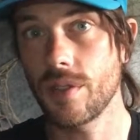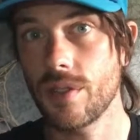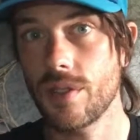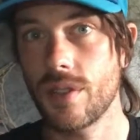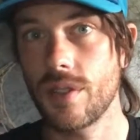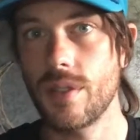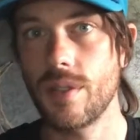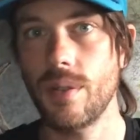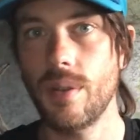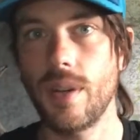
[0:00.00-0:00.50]

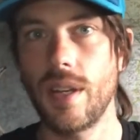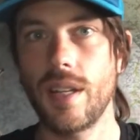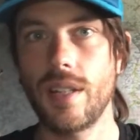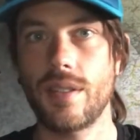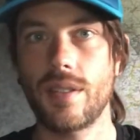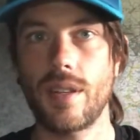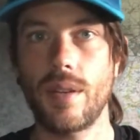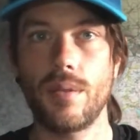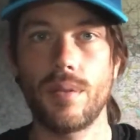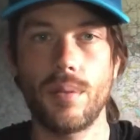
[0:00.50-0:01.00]
to do it.
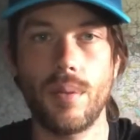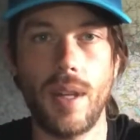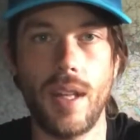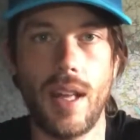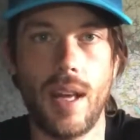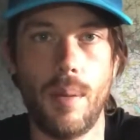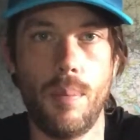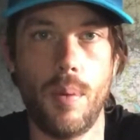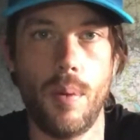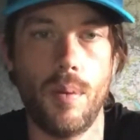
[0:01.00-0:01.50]
So I was well
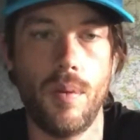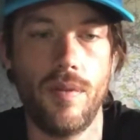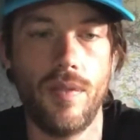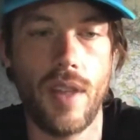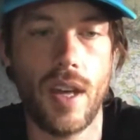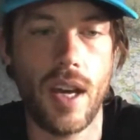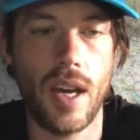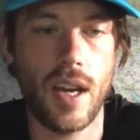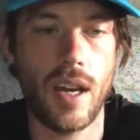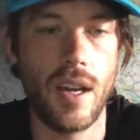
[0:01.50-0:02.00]
happy with
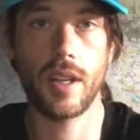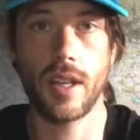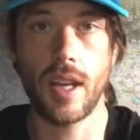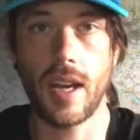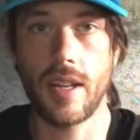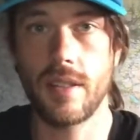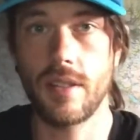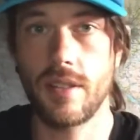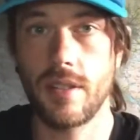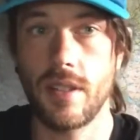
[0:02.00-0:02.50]
that.
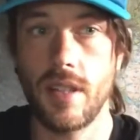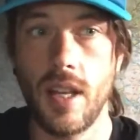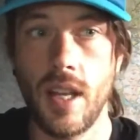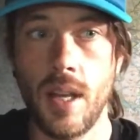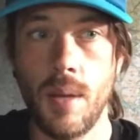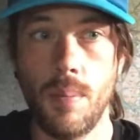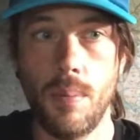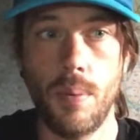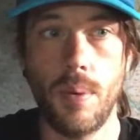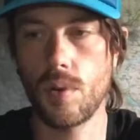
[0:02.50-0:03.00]
Had a
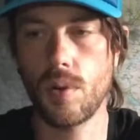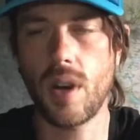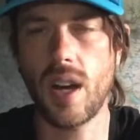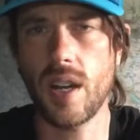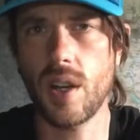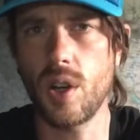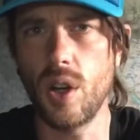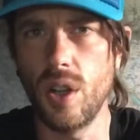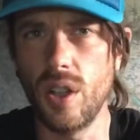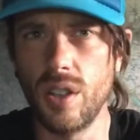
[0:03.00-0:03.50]
sleep,
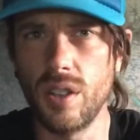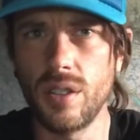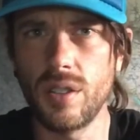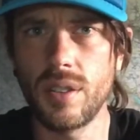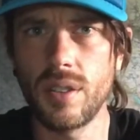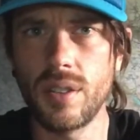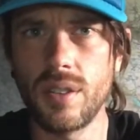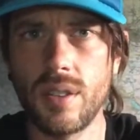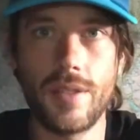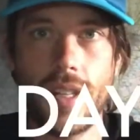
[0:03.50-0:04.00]
quite cold.